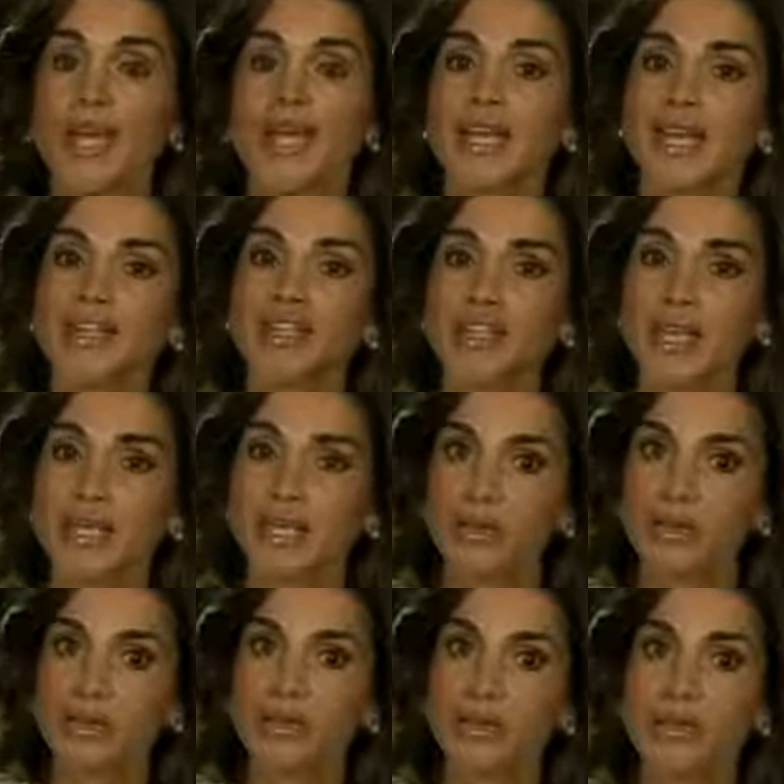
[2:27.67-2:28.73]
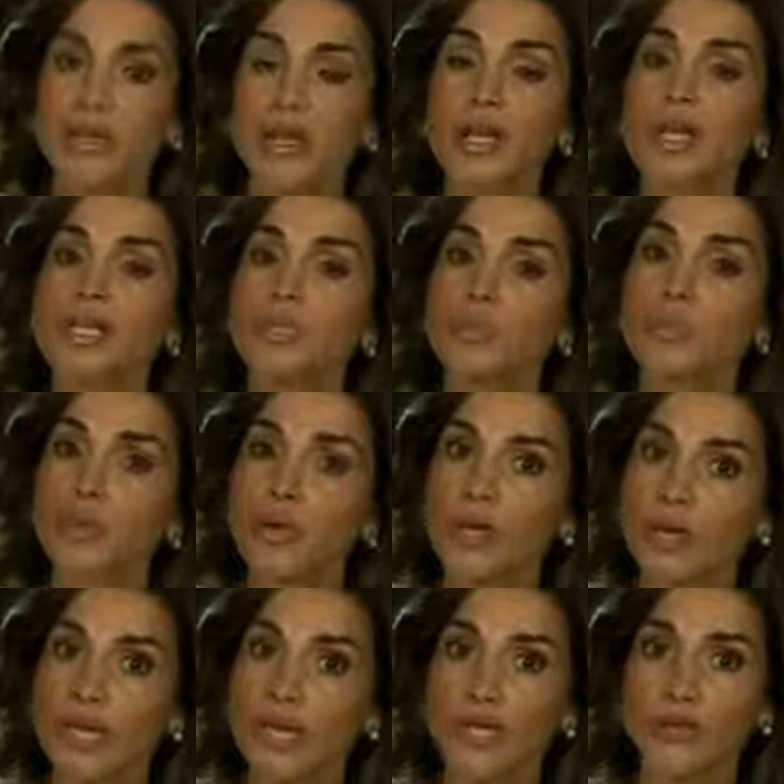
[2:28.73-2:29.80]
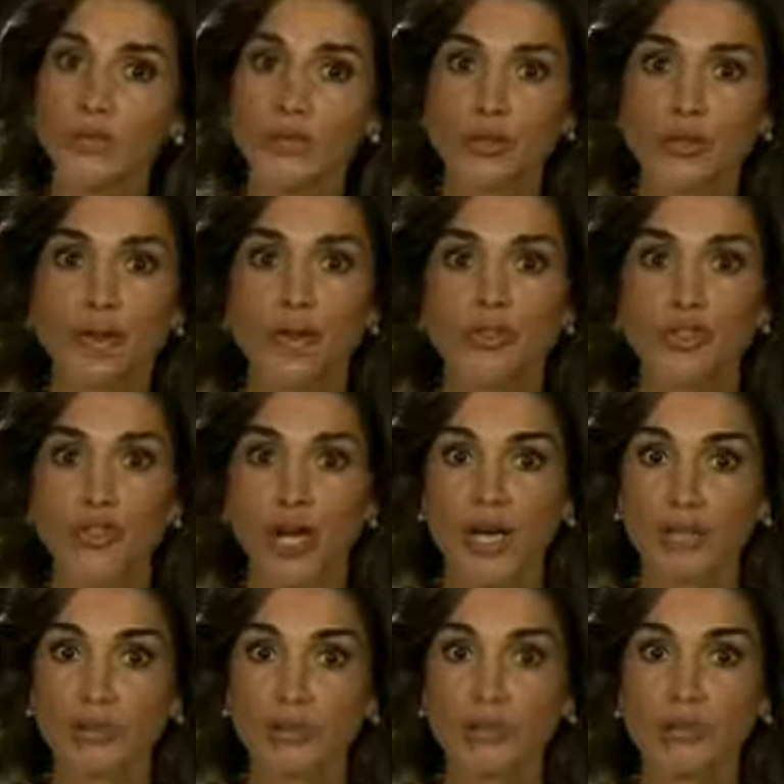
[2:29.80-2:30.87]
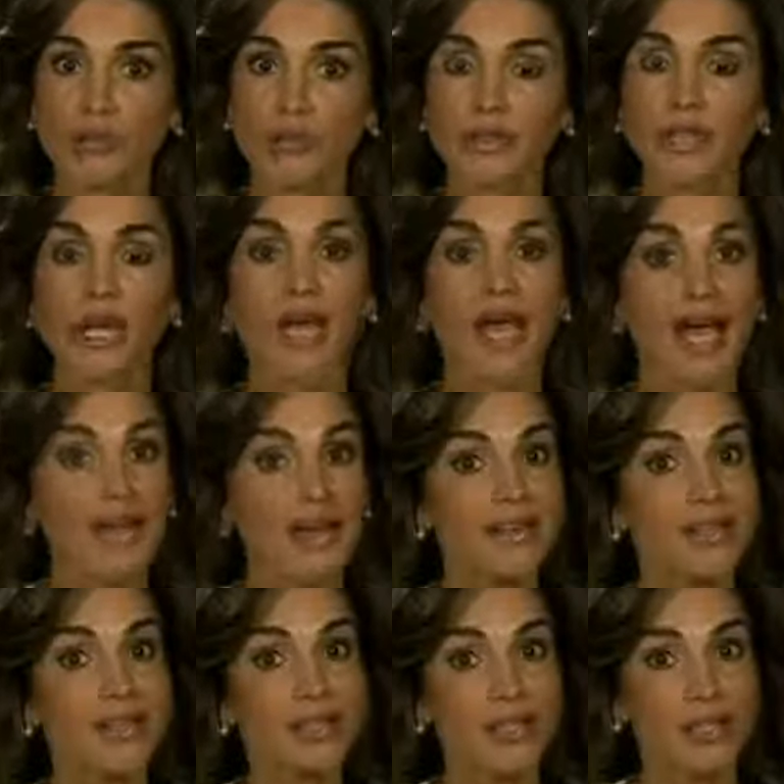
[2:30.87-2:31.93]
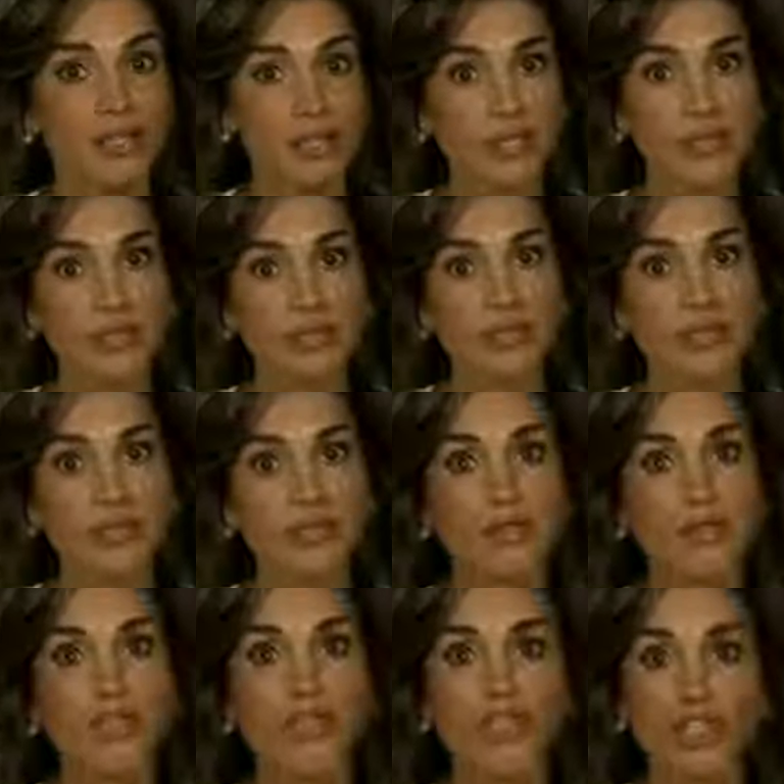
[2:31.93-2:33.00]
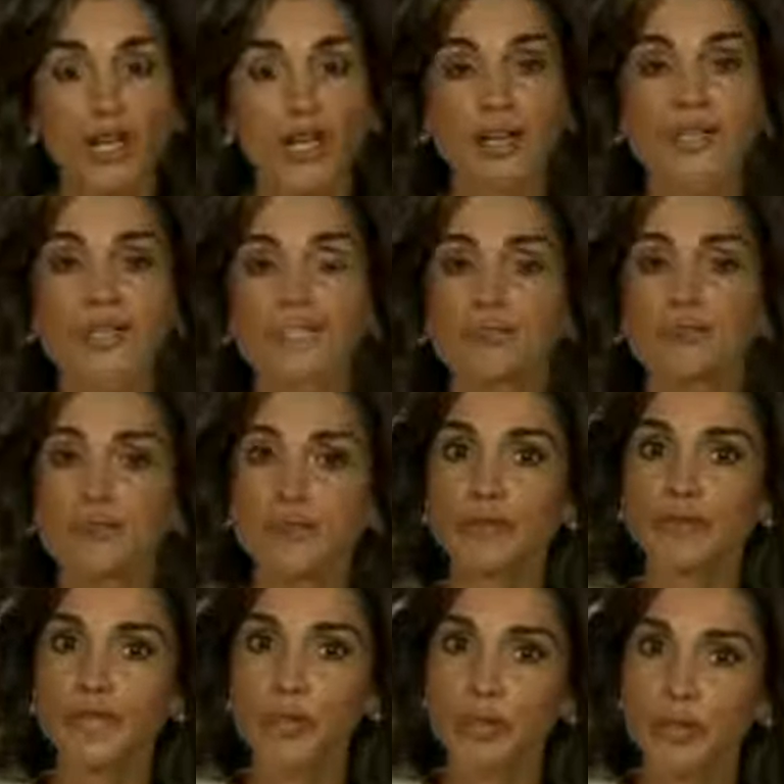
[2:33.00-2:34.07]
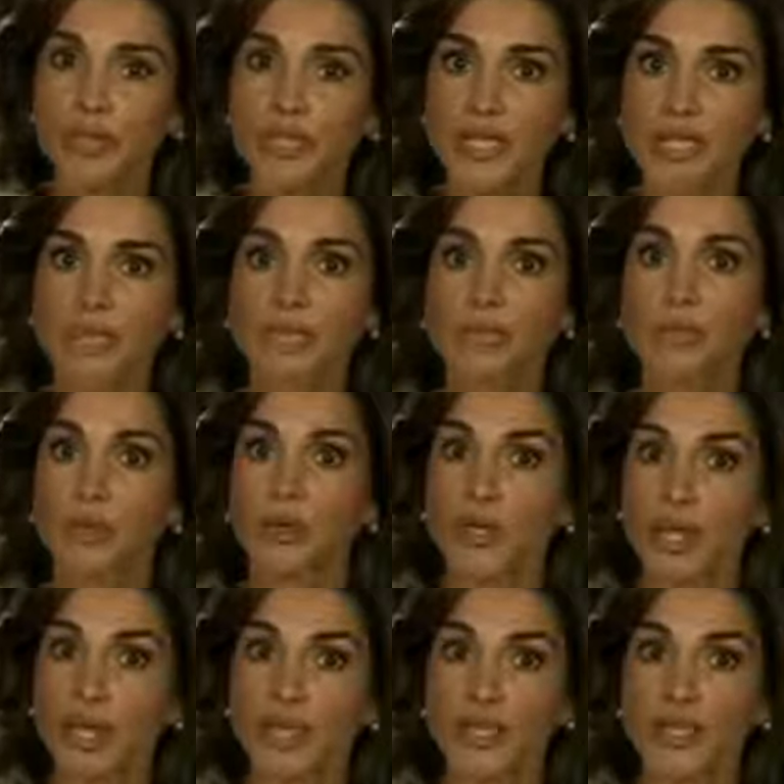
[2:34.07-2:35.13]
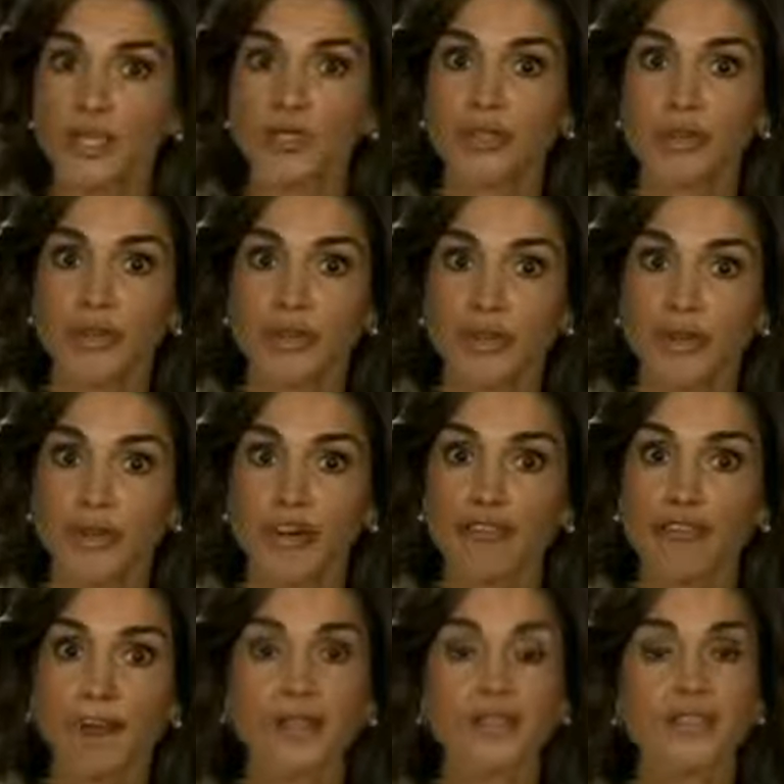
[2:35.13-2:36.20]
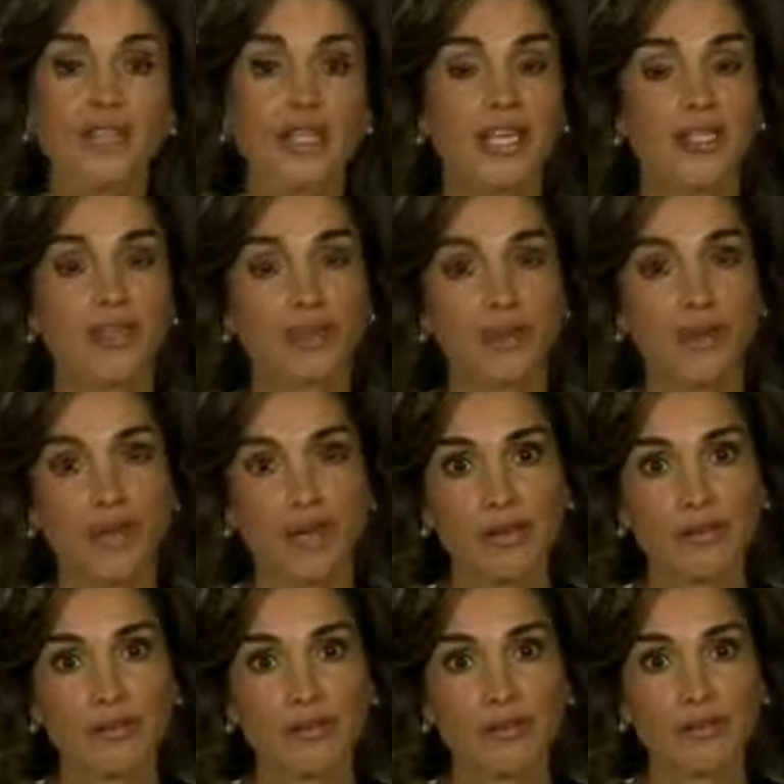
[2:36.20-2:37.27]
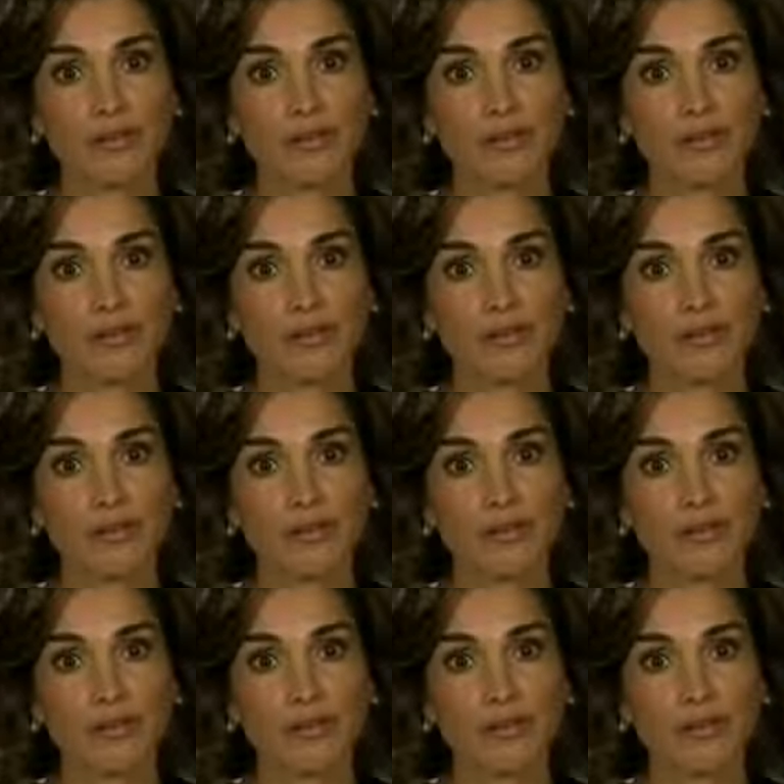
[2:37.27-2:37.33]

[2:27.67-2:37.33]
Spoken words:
An educated mother is more likely to survive childbirth. And if she's literate, her child is 50% more likely to survive past the age of 5.